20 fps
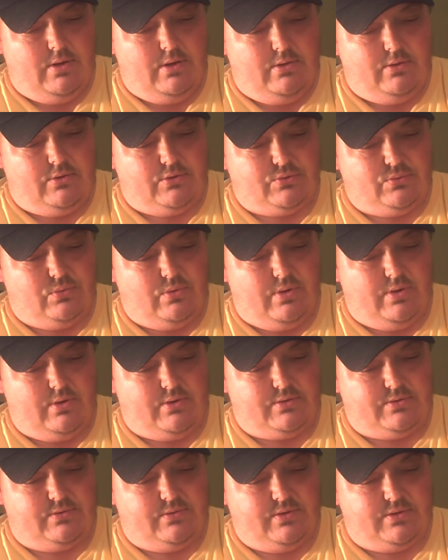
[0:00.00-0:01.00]

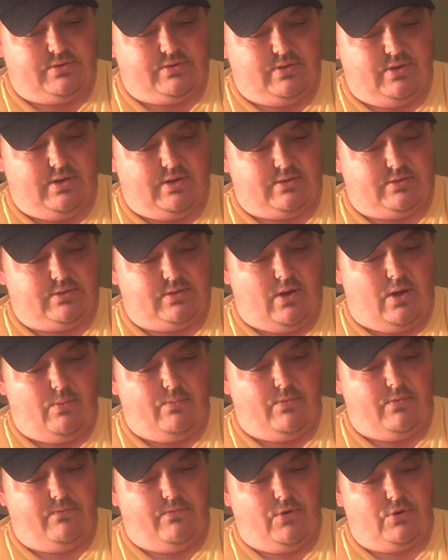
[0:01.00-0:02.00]
it's
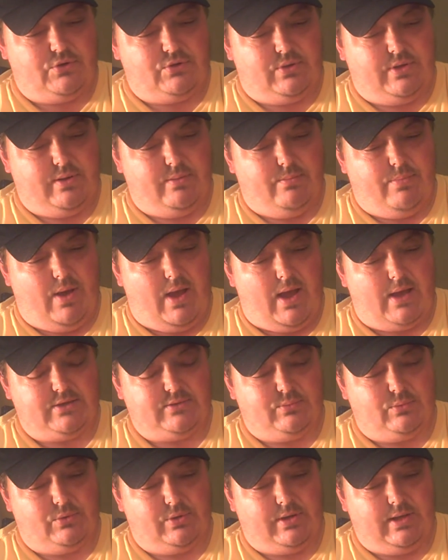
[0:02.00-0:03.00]
almost virtually
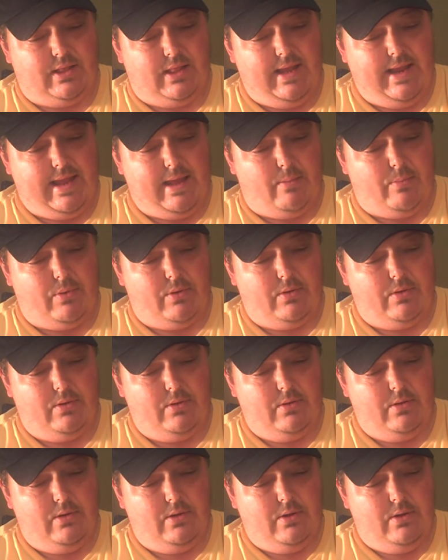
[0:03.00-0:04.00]
impossible to clamp
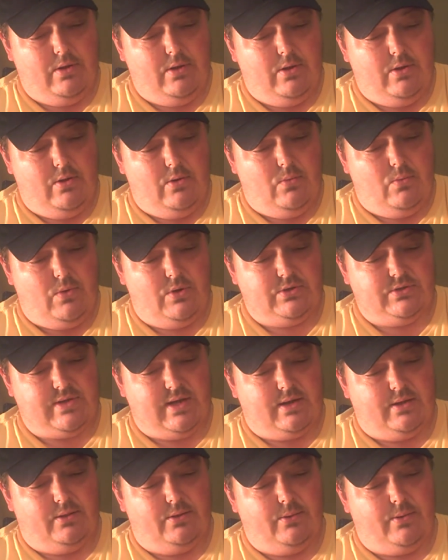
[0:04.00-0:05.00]
once I
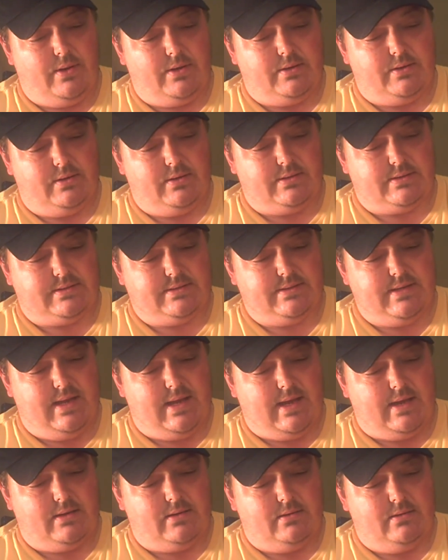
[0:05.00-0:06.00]
glue it and
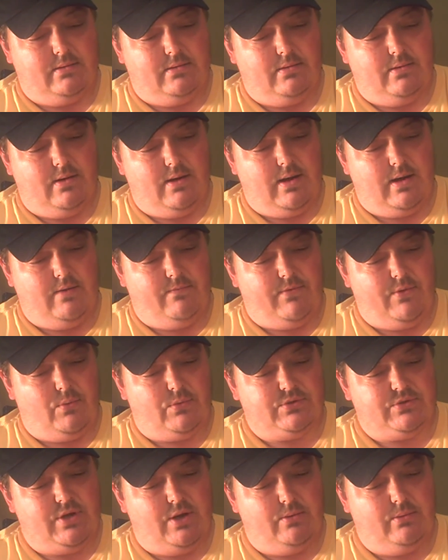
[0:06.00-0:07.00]
set. And if there
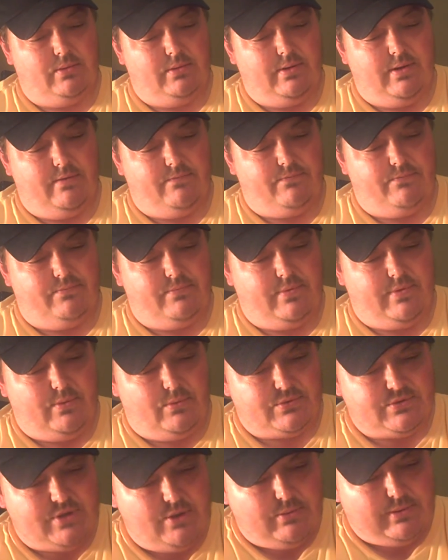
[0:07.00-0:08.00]
was no
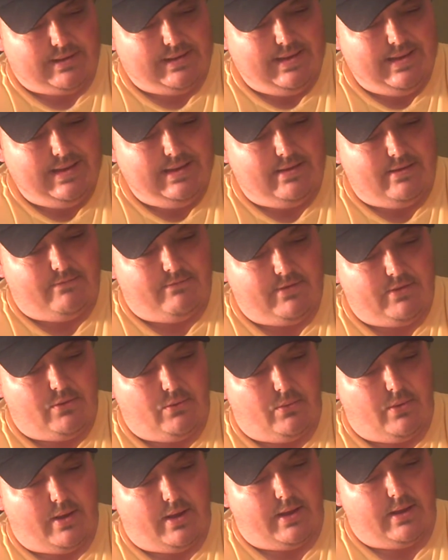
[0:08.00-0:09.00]
give either
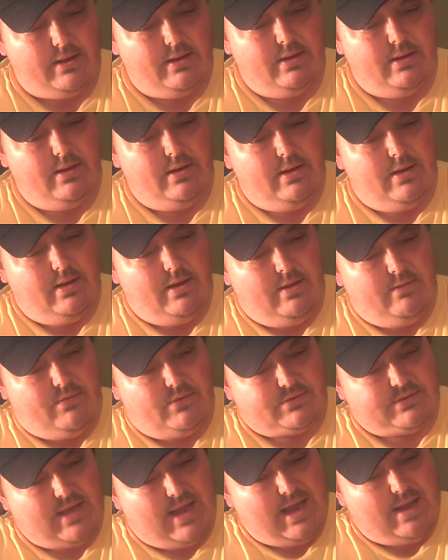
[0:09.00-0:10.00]
way, if it
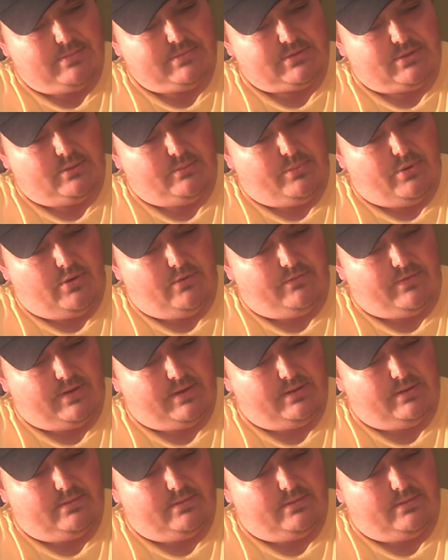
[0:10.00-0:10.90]
was absolute perfect,